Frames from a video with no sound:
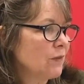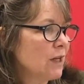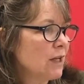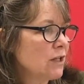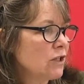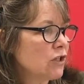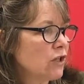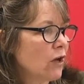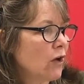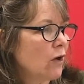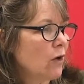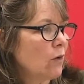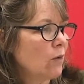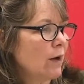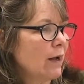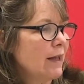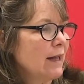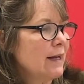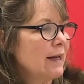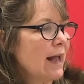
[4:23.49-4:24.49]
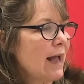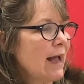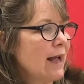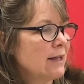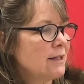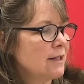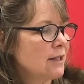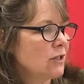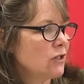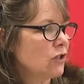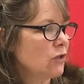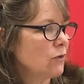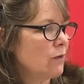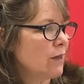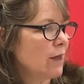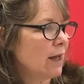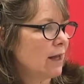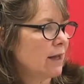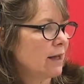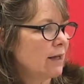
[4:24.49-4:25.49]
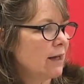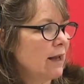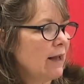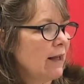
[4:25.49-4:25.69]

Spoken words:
So it asks you then,